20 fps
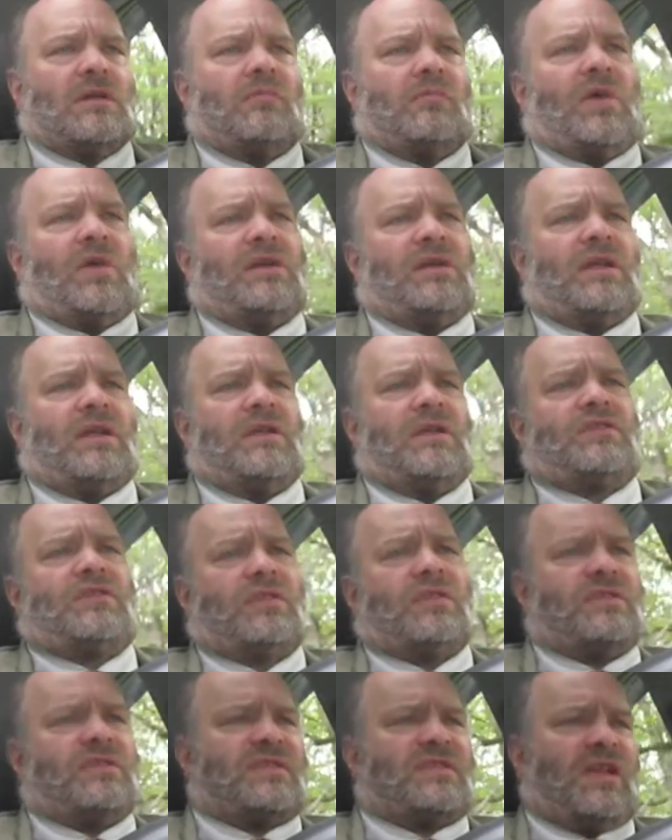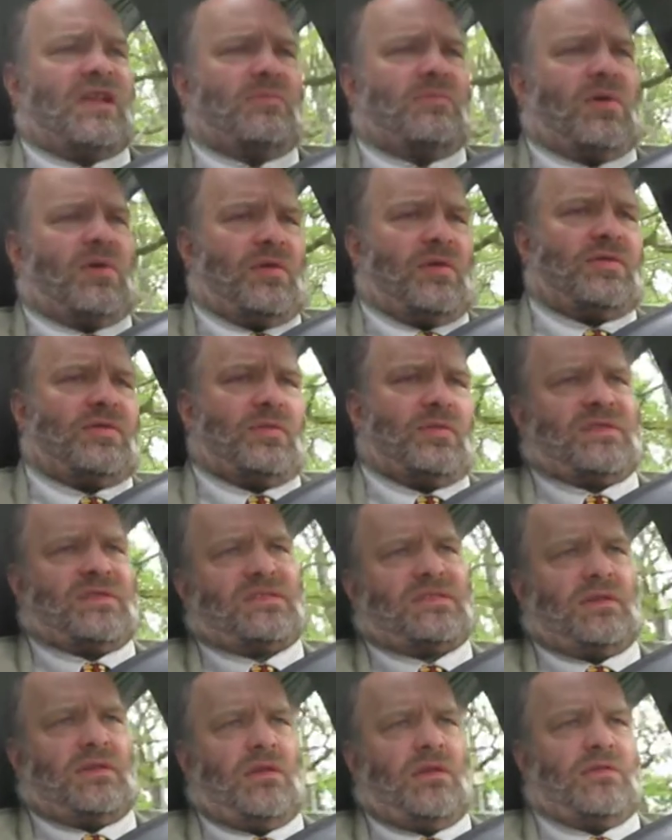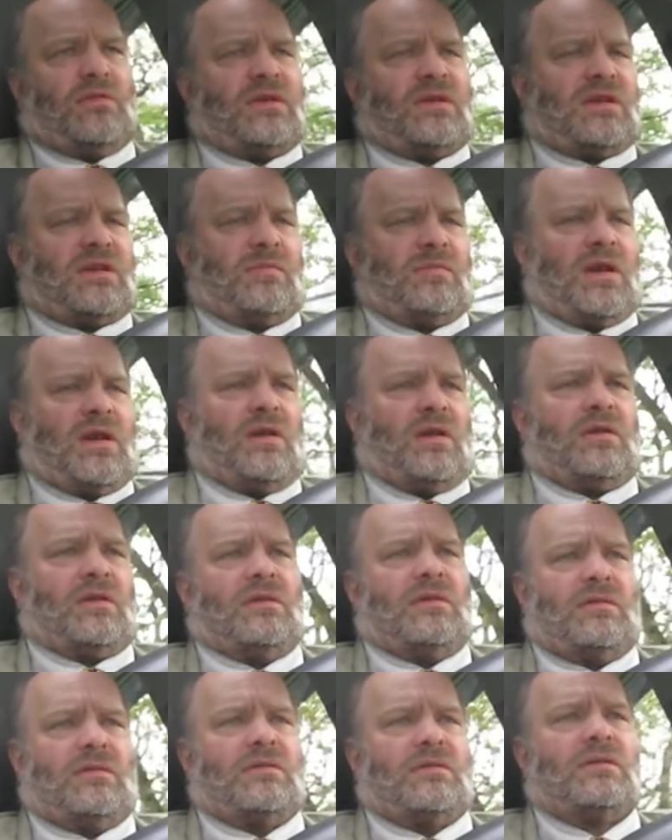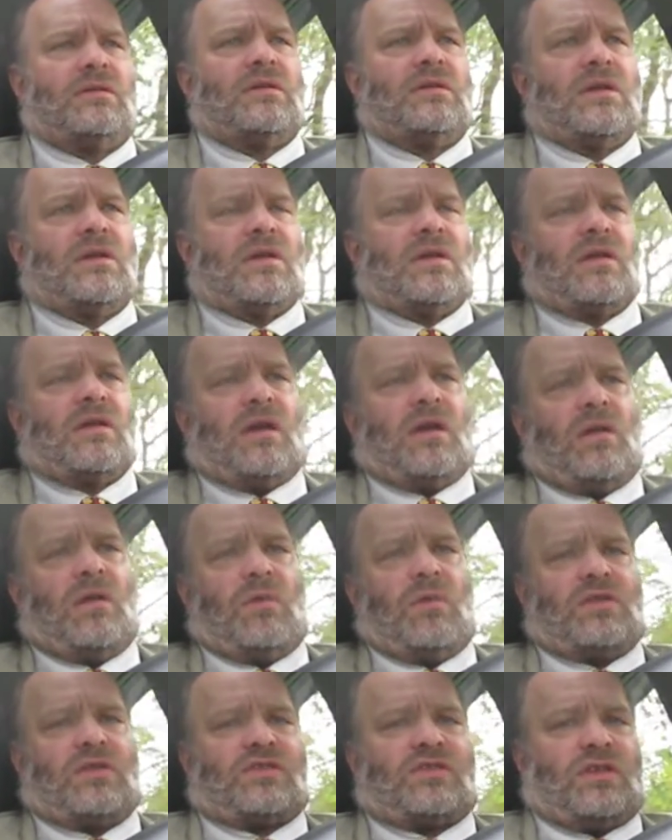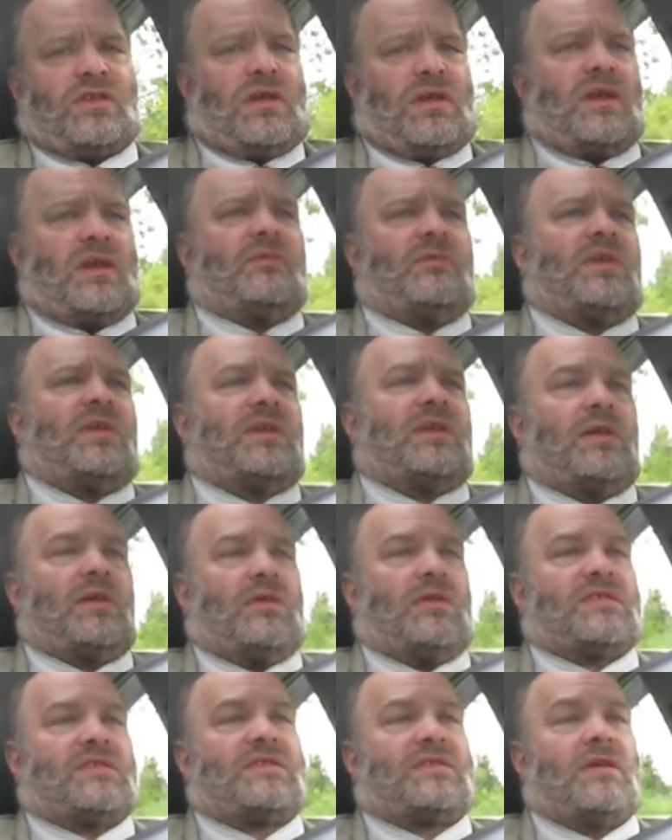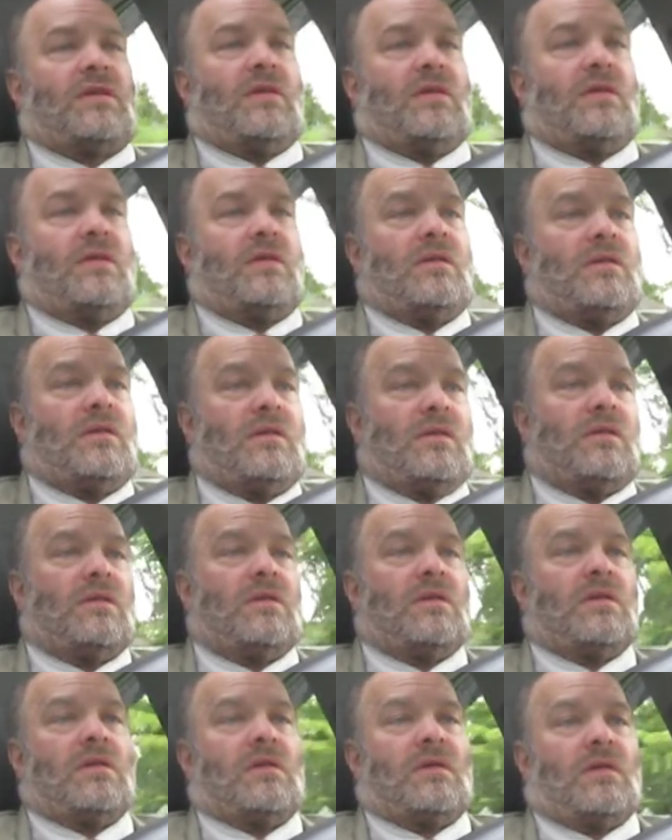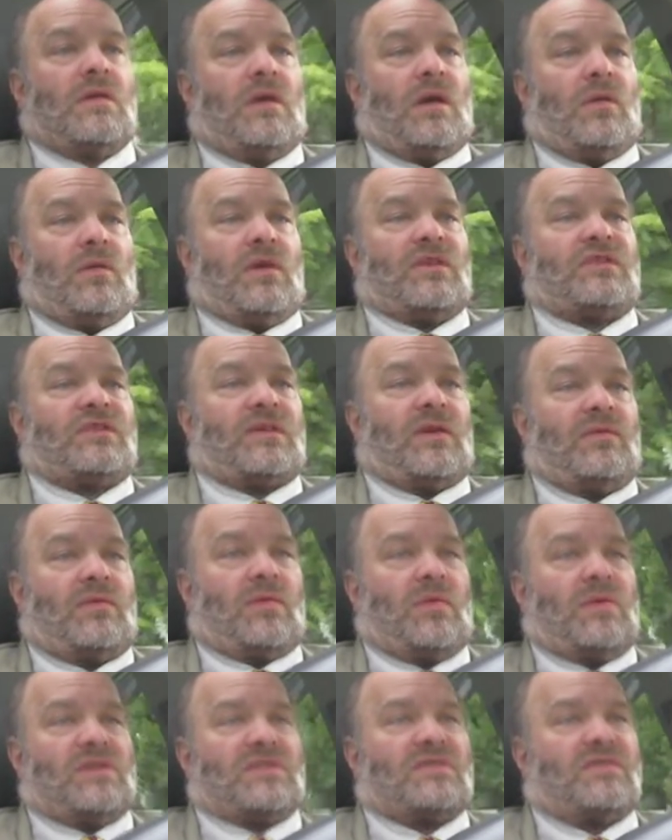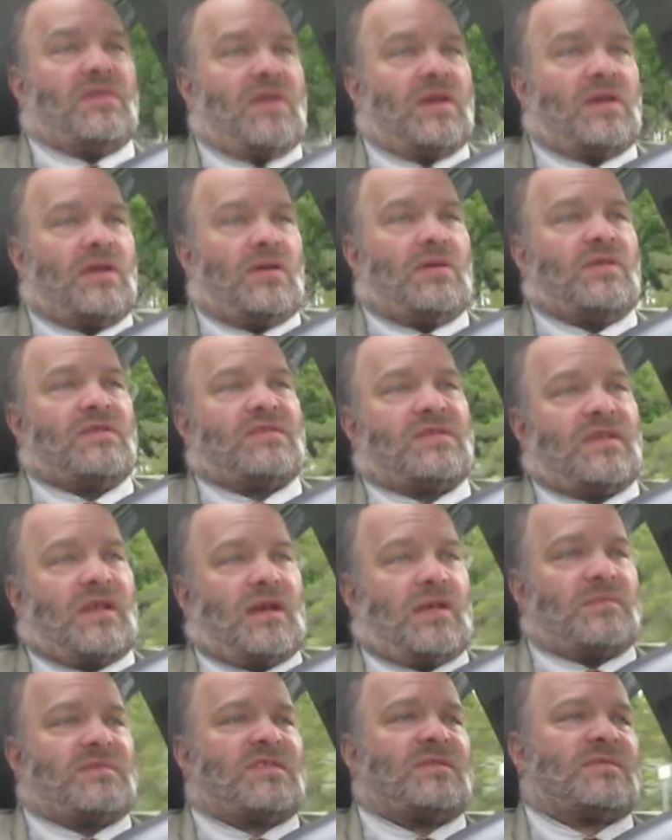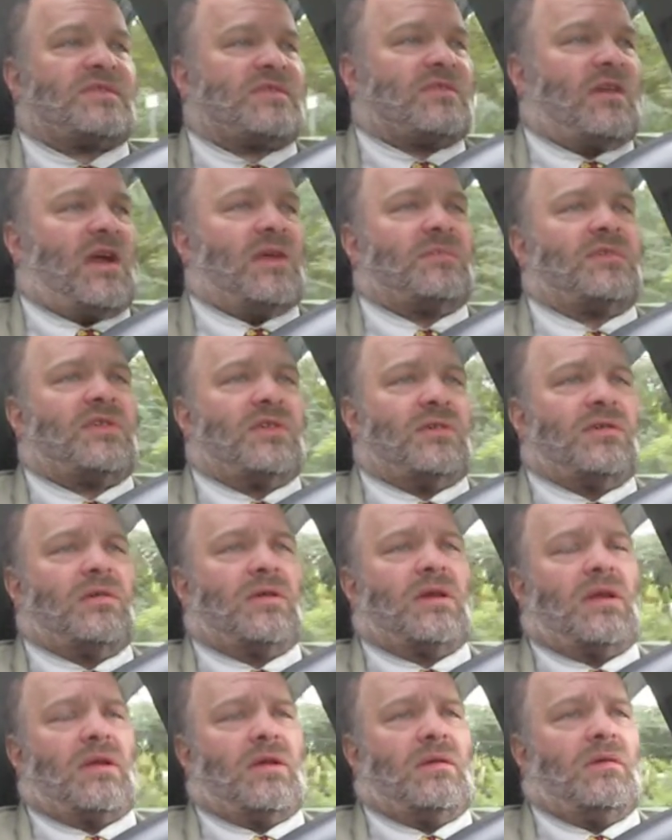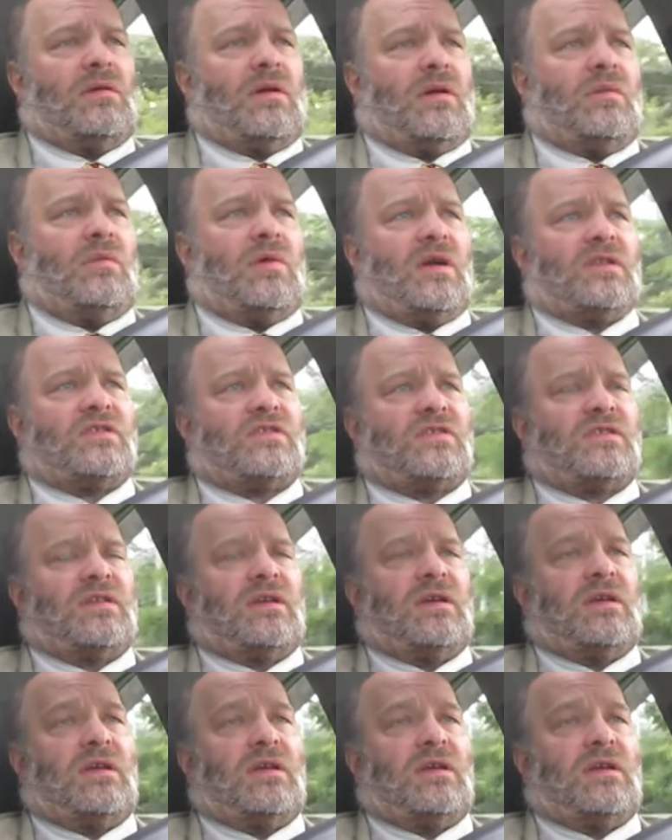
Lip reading: Monday and Tuesday both were slow to come out. I watched a lot of videos. I watched everyone's videos that I'm subscribed to, and I watched